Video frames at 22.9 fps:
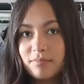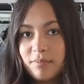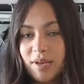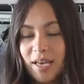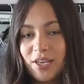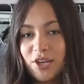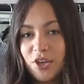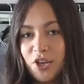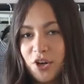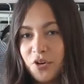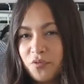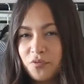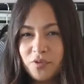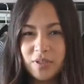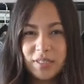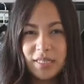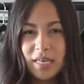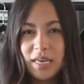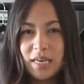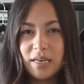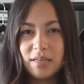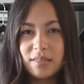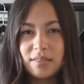I couldn't
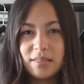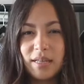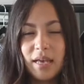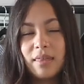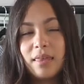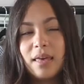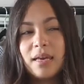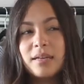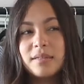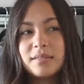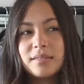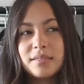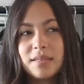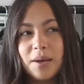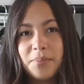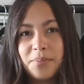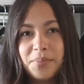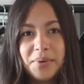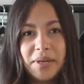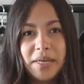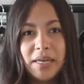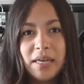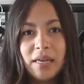resist. I think
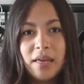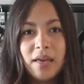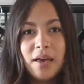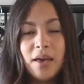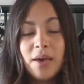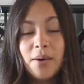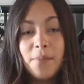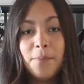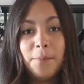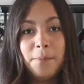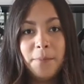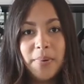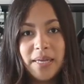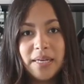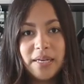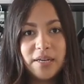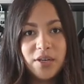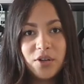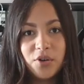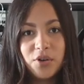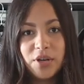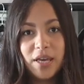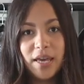somebody
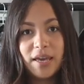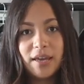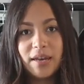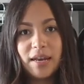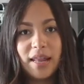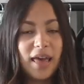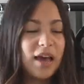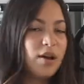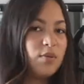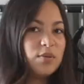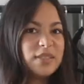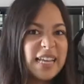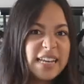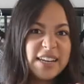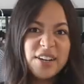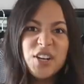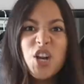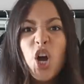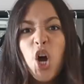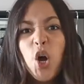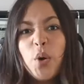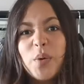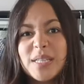bidded on it and I was like,
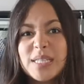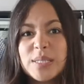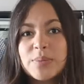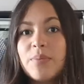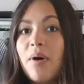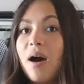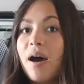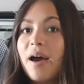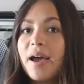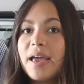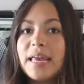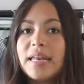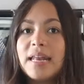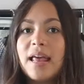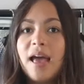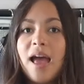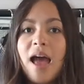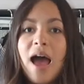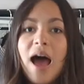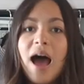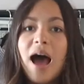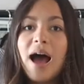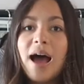no, it's mine.
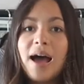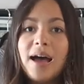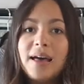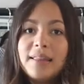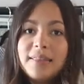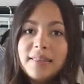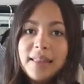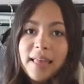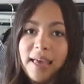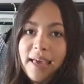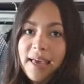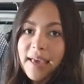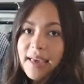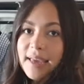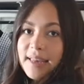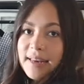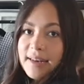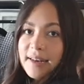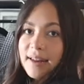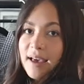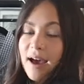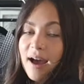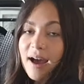And
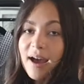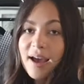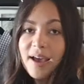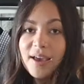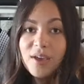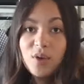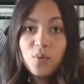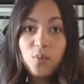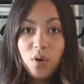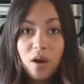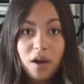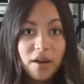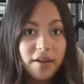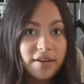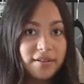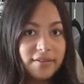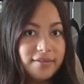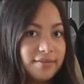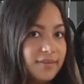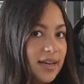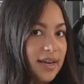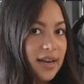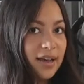then I
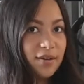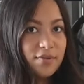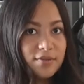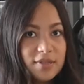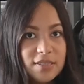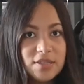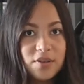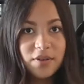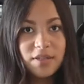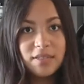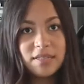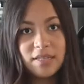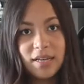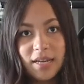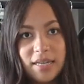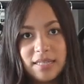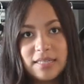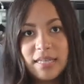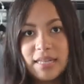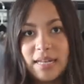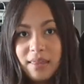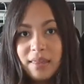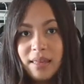won and I was so excited.